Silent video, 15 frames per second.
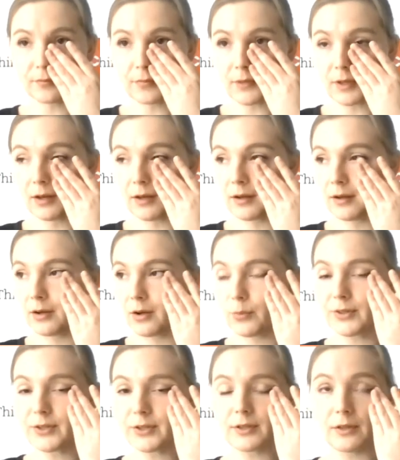
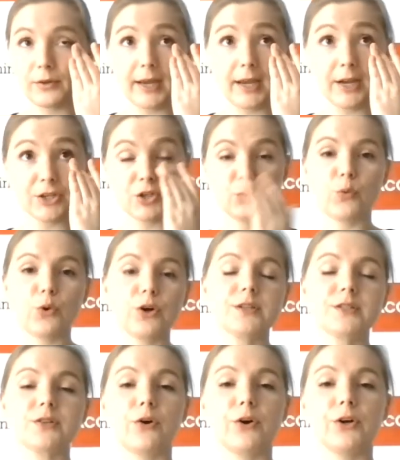the location
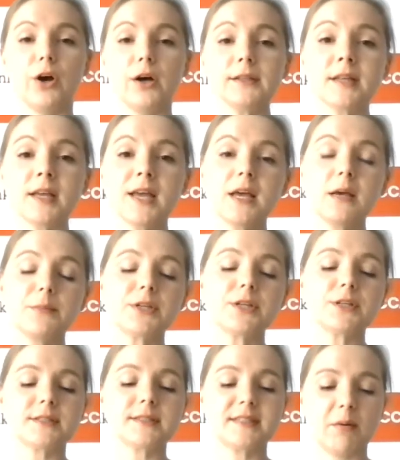works or not,
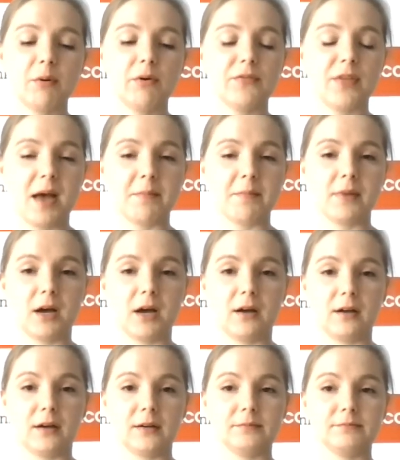because some of them
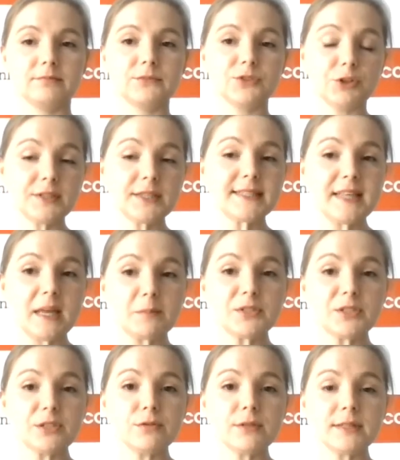don't accept
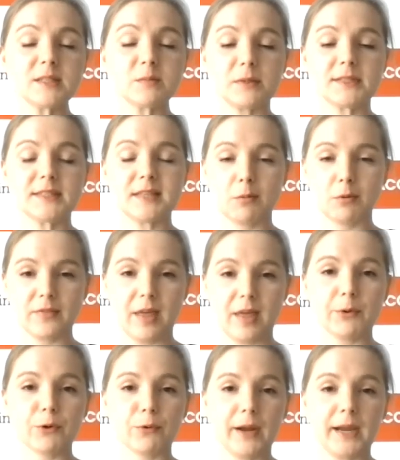students, but some of
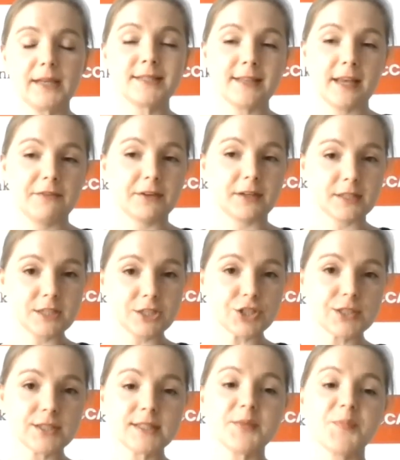them create safe
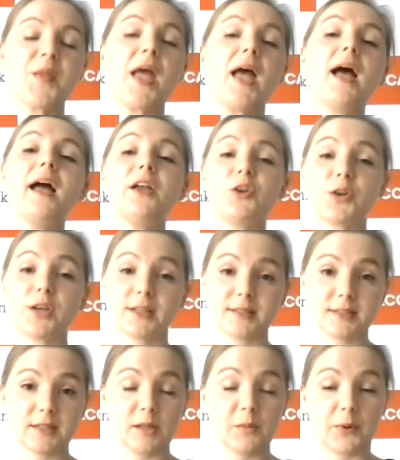conditions, and you can
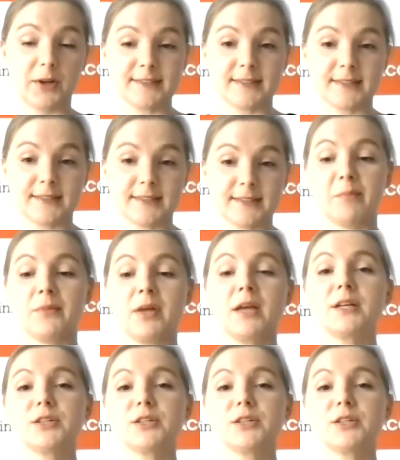still pass exam.